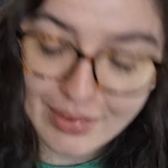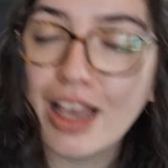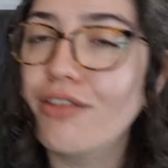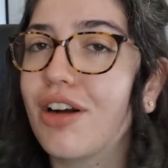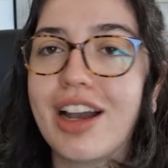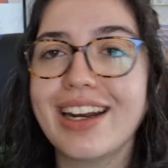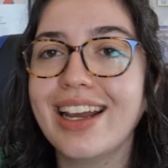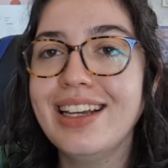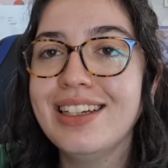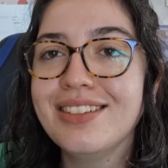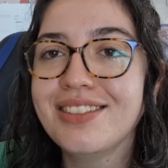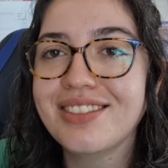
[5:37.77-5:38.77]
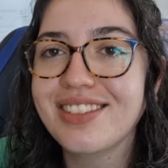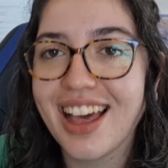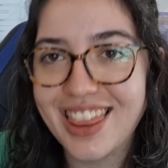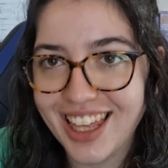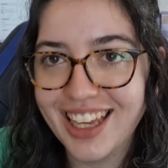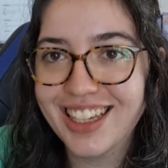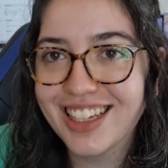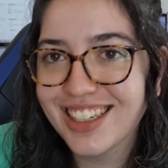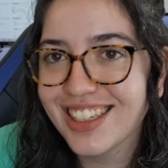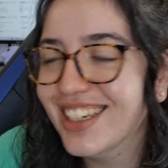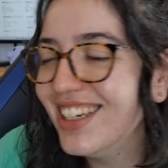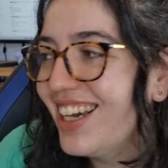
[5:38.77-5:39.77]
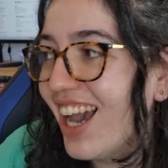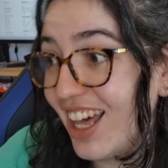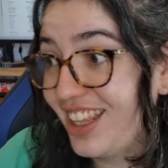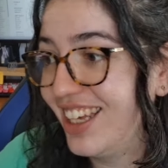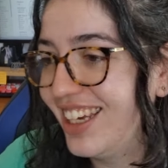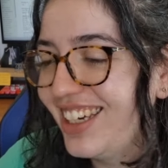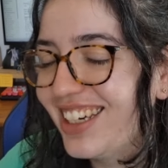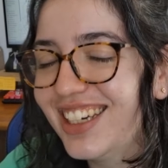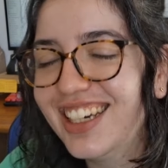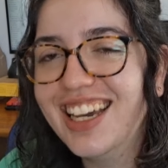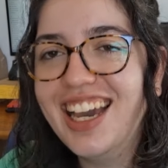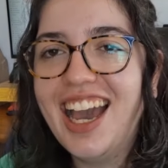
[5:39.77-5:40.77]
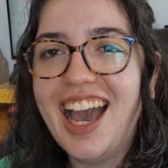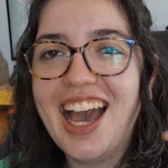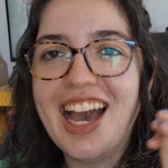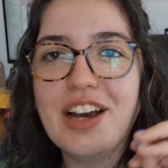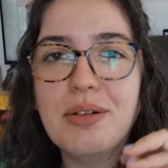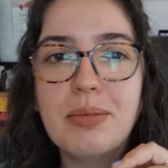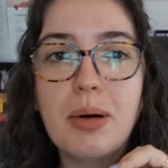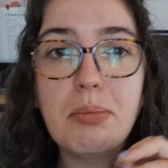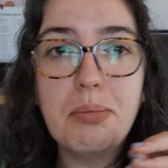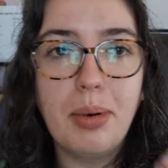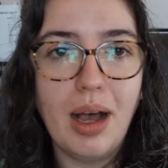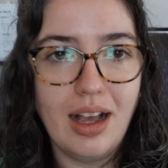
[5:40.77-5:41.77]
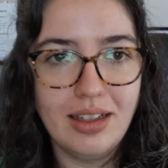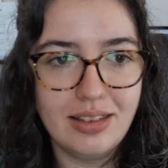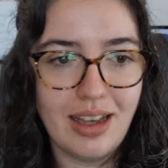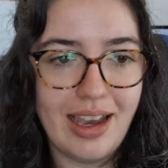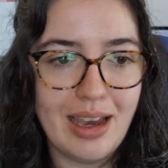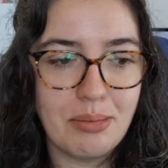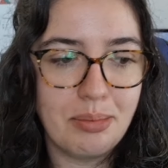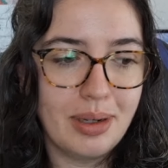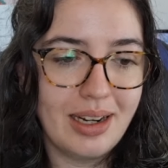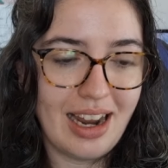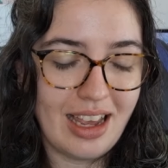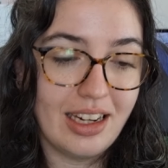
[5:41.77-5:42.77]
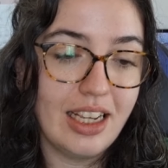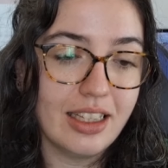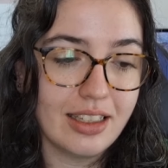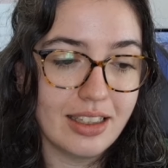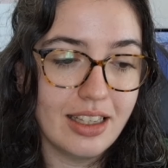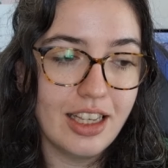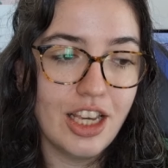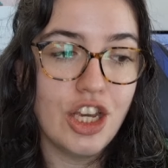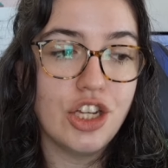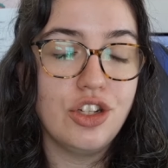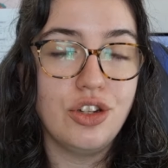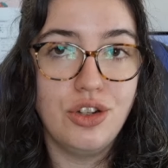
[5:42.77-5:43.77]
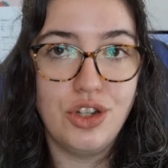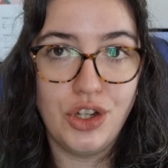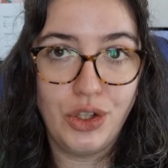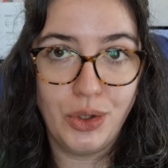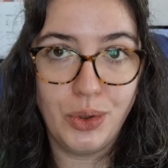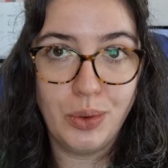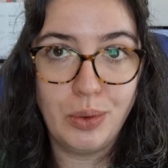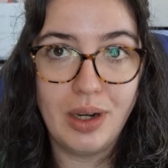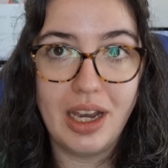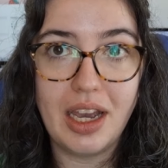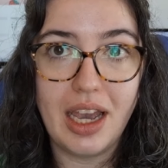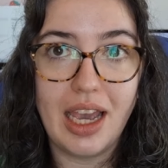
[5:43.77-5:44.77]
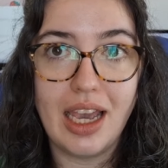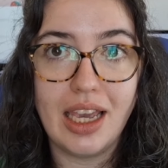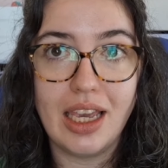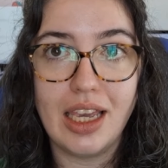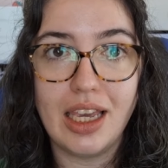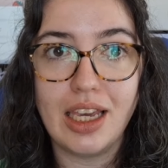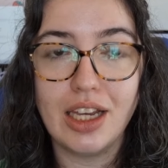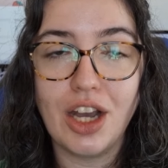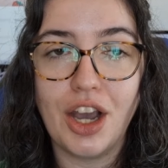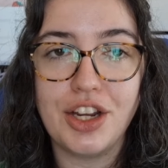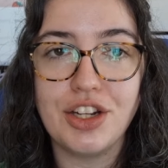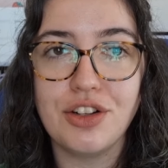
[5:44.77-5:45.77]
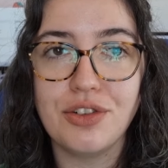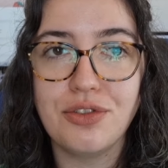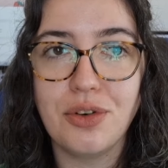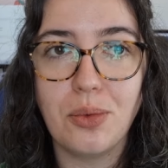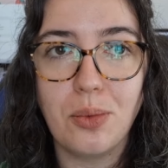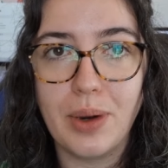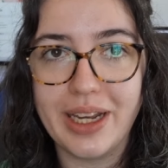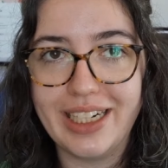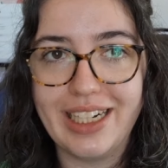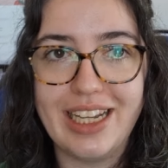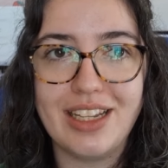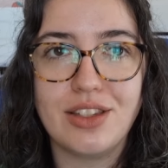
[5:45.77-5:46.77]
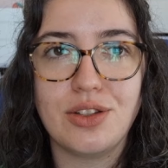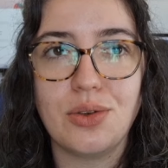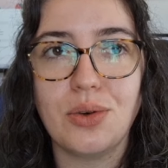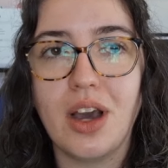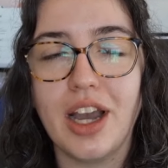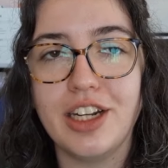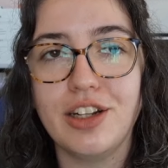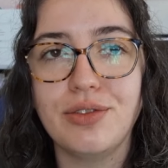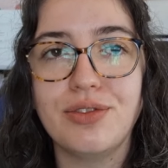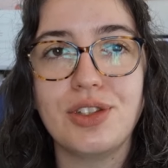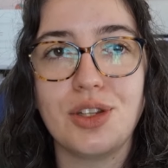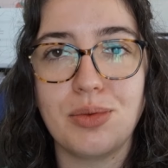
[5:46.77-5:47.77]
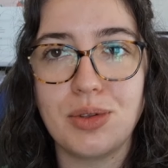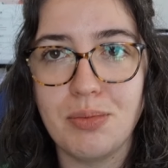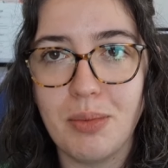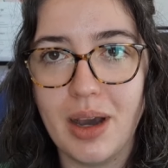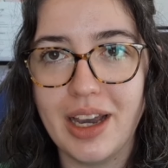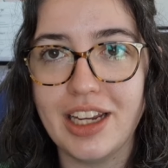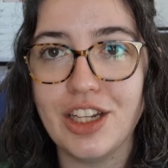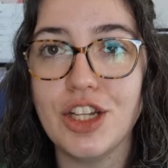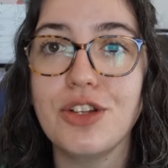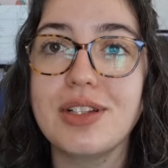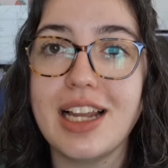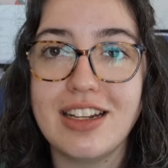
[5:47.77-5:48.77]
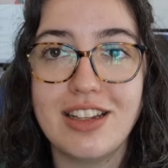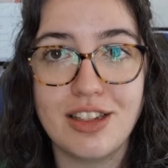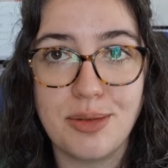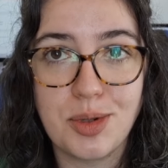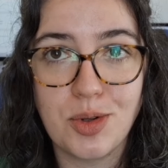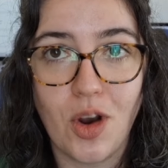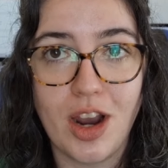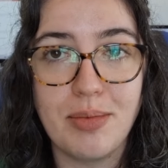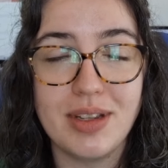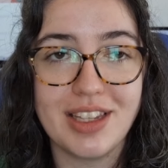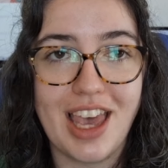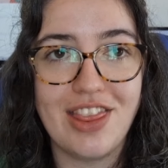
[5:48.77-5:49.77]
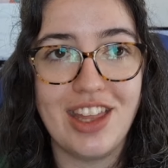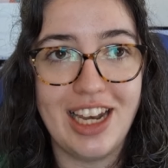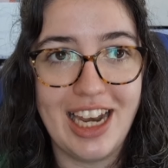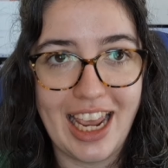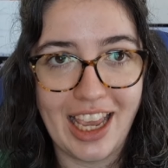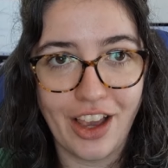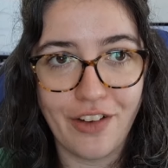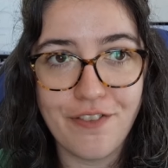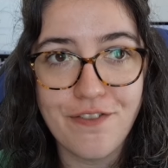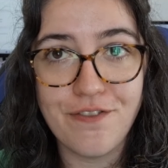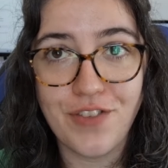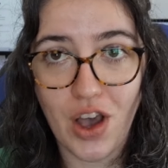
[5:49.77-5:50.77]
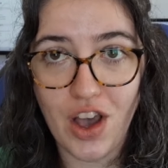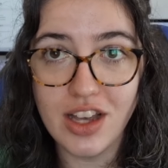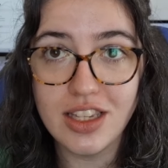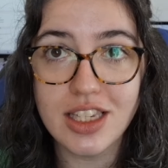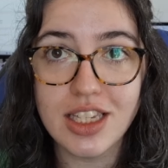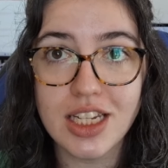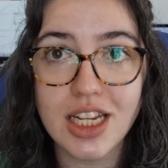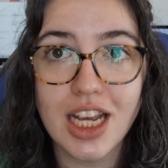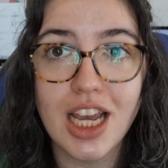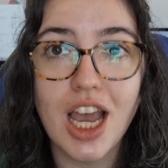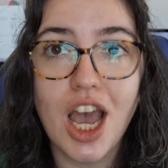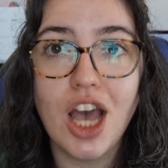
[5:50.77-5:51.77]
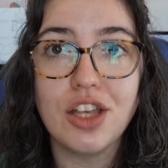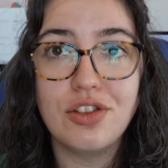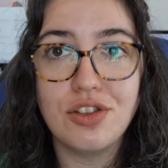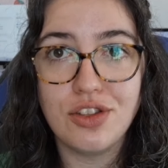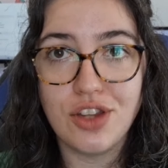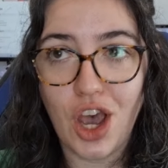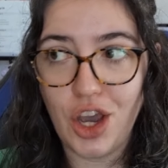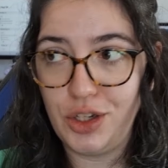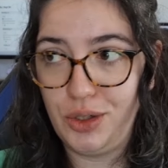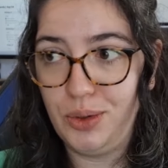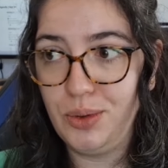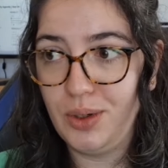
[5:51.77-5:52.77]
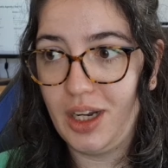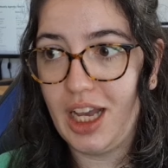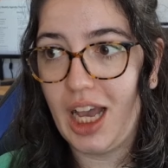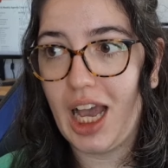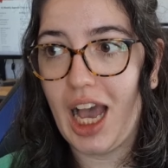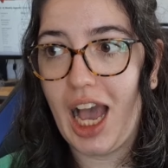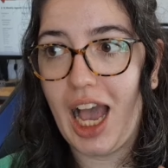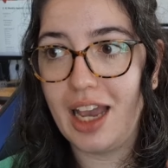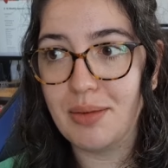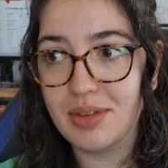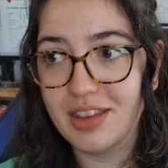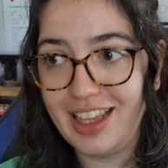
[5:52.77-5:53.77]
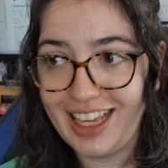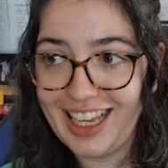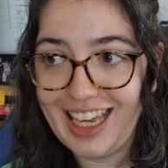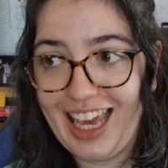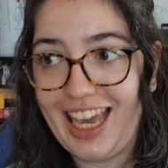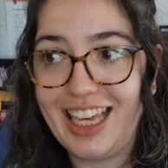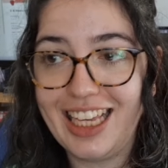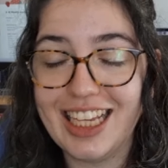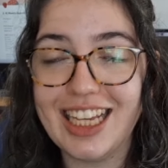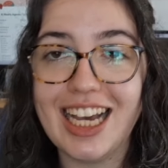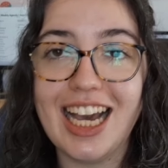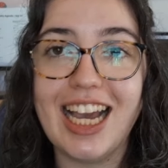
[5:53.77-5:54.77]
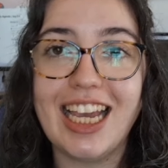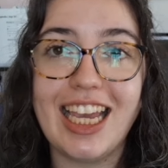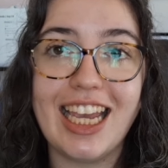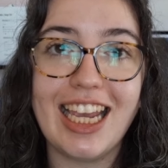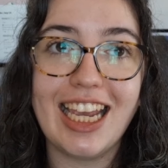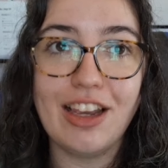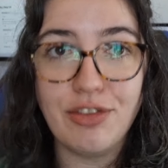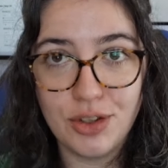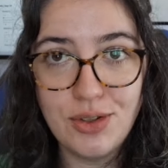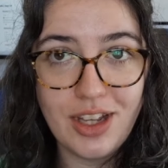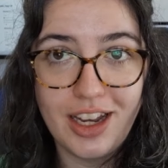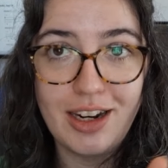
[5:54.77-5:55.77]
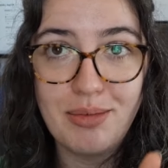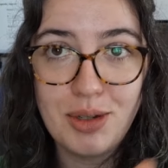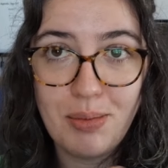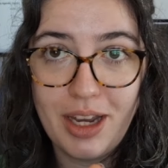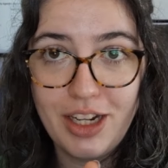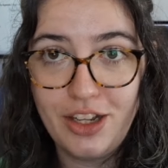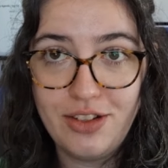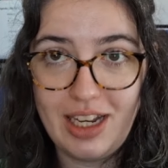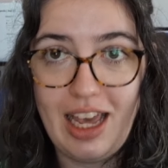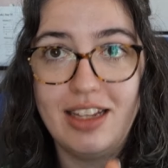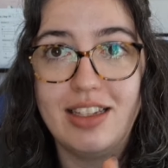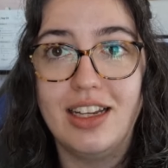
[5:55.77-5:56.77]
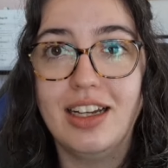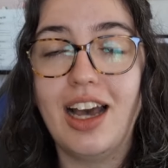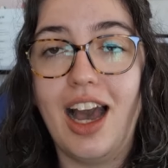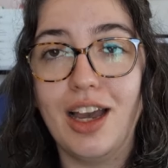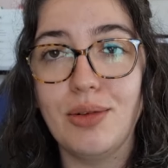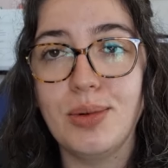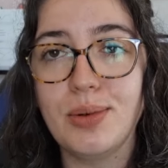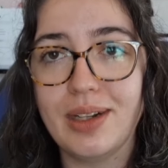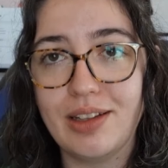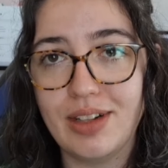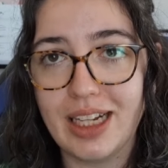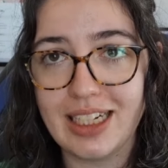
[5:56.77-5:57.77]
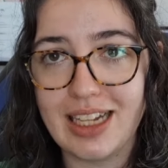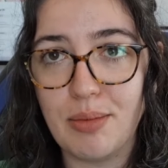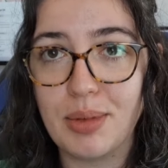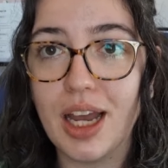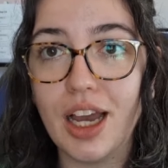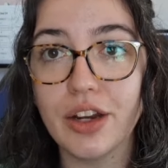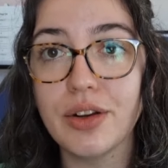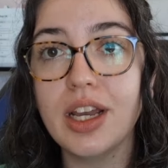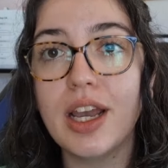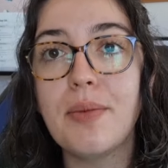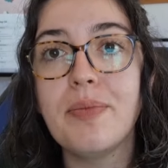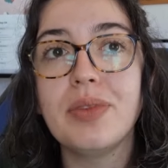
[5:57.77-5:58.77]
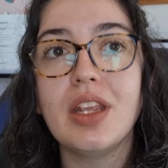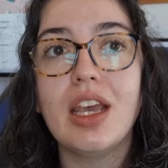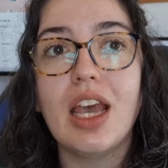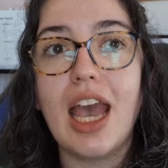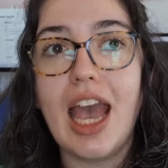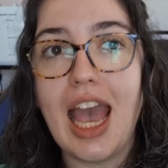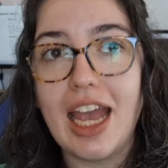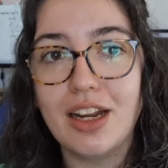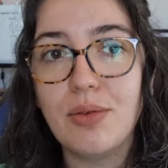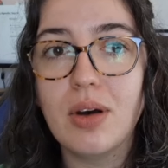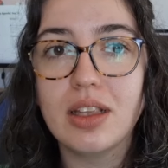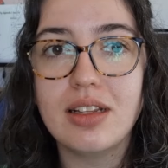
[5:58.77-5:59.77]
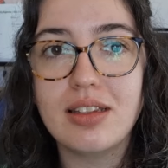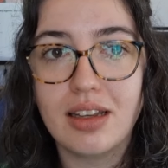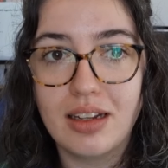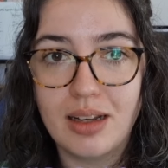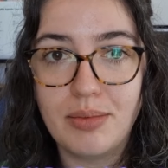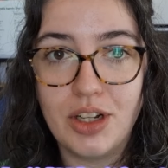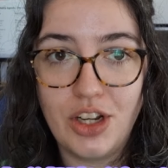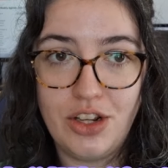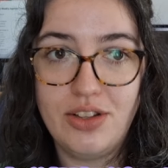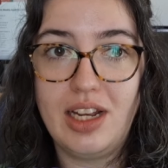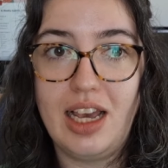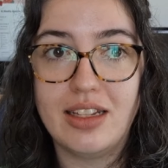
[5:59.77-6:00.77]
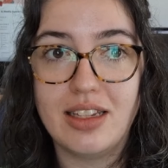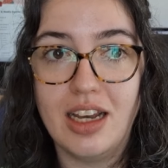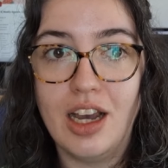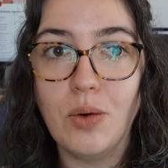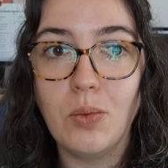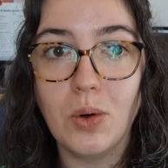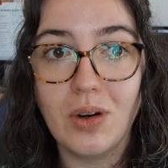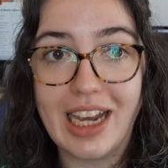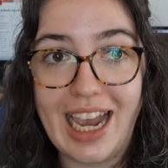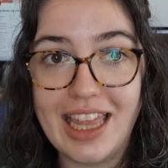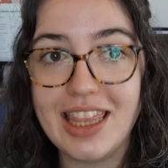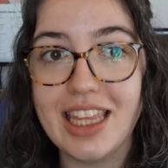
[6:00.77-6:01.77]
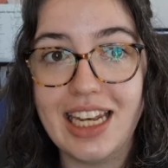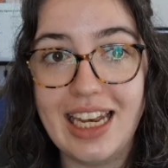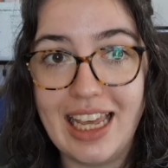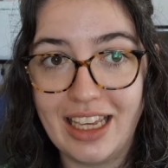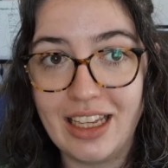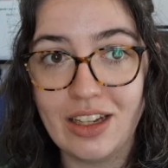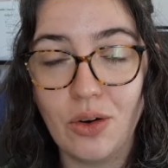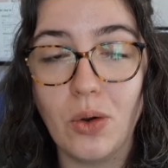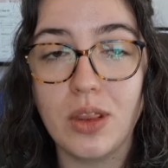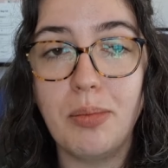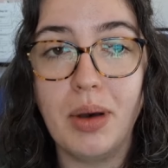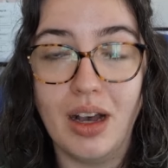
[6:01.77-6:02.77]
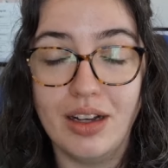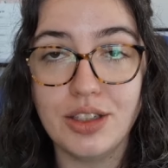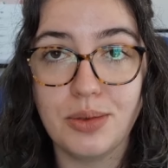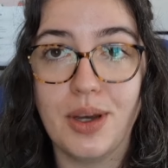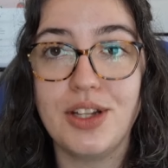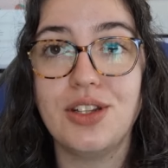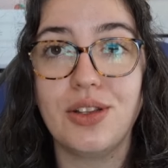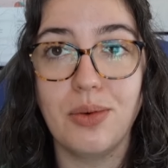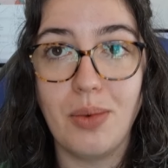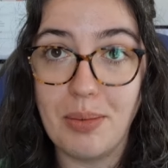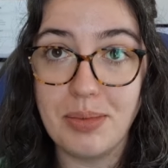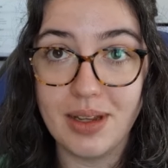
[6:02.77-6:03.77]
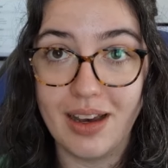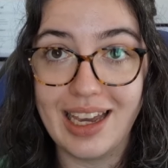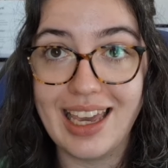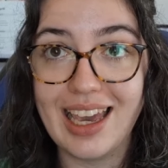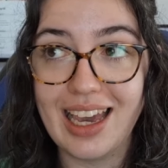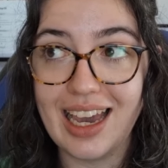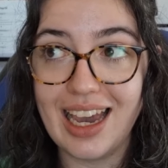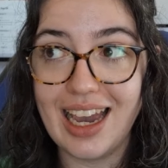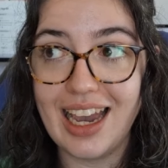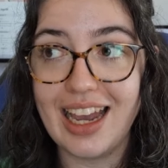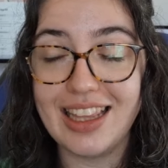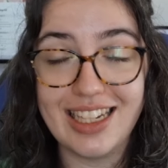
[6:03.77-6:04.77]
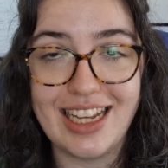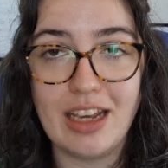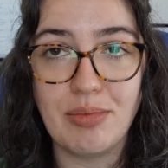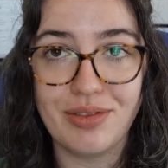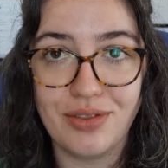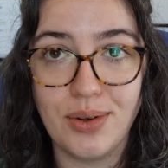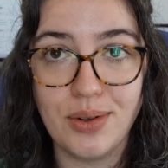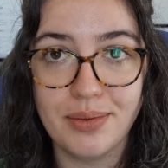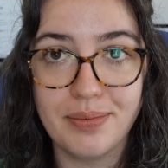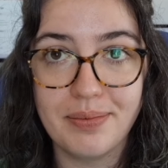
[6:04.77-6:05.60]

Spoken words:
Friday. I think. But I am planning to do a kind of wait list, or kind of my newsletter subscribers get the link first. So I'm thinking, if you sign up to my newsletter, I will leave a link down below. Anyone that signed up the newsletter will get the link or the password to the website the before.